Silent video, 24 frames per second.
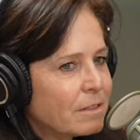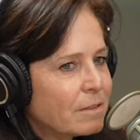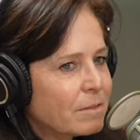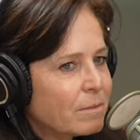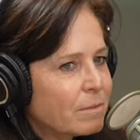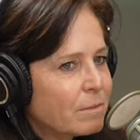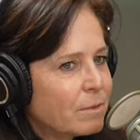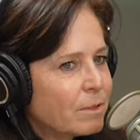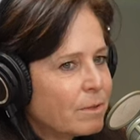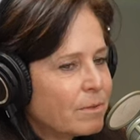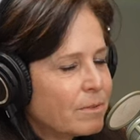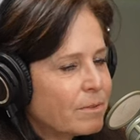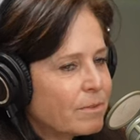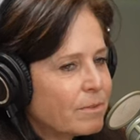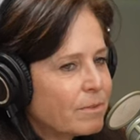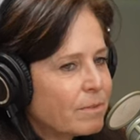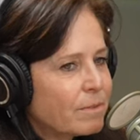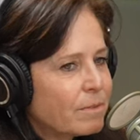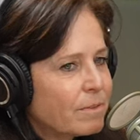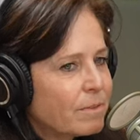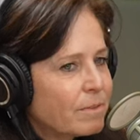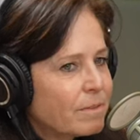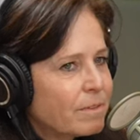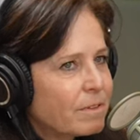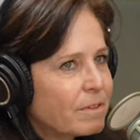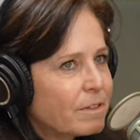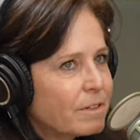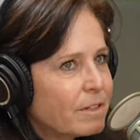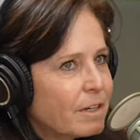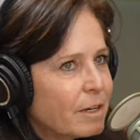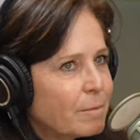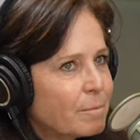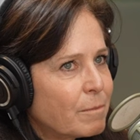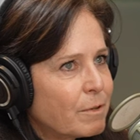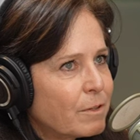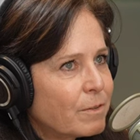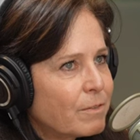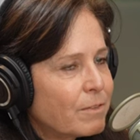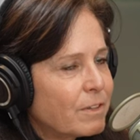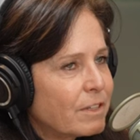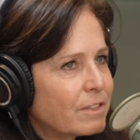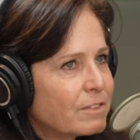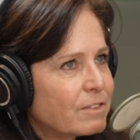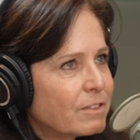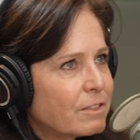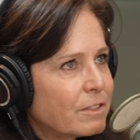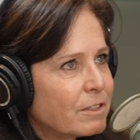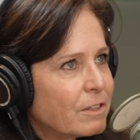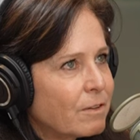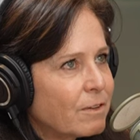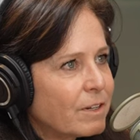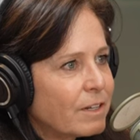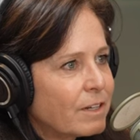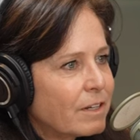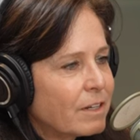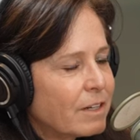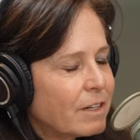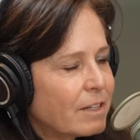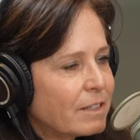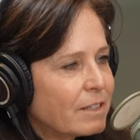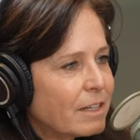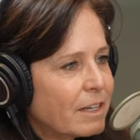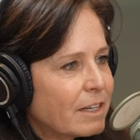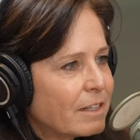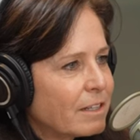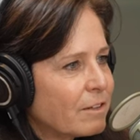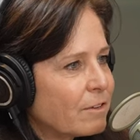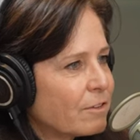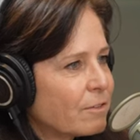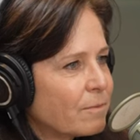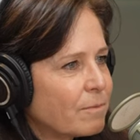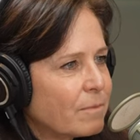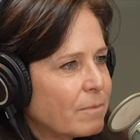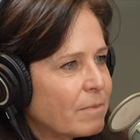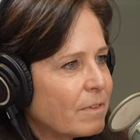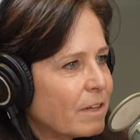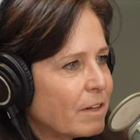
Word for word: with the number of things that are going on like there's